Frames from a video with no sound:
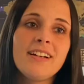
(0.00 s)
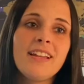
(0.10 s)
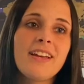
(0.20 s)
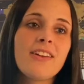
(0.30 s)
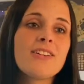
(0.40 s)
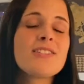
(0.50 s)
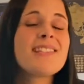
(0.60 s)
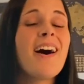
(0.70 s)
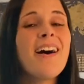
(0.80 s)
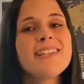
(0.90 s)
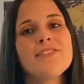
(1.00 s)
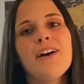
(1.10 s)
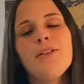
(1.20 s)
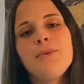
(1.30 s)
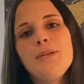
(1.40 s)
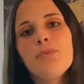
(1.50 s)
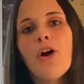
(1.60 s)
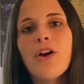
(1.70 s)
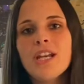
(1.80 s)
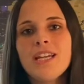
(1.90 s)
Like there's tons of Halloween
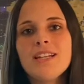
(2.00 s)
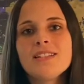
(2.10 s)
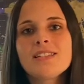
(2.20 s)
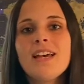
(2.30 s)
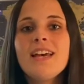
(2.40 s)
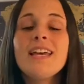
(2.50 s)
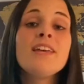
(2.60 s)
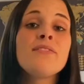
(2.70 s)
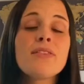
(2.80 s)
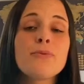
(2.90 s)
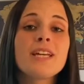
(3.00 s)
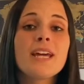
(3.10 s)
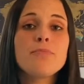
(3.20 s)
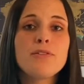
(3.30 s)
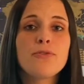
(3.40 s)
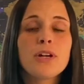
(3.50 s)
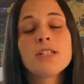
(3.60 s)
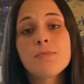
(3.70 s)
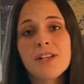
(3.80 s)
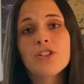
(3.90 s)
parties, even the weekend before,
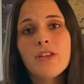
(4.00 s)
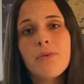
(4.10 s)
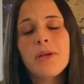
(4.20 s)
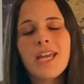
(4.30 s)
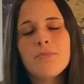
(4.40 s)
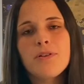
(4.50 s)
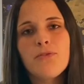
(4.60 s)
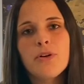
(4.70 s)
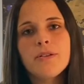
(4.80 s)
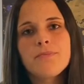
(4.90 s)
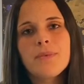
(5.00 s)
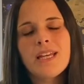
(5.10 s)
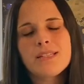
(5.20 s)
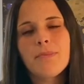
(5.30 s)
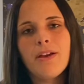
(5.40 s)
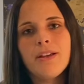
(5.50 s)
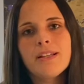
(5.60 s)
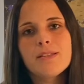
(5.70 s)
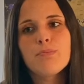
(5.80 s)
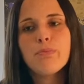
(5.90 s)
especially the weekend before, because
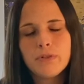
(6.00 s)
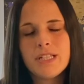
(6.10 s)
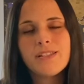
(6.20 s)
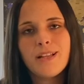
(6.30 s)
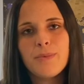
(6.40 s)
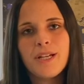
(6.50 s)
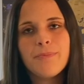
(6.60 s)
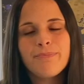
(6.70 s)
Americans pre-celebrate.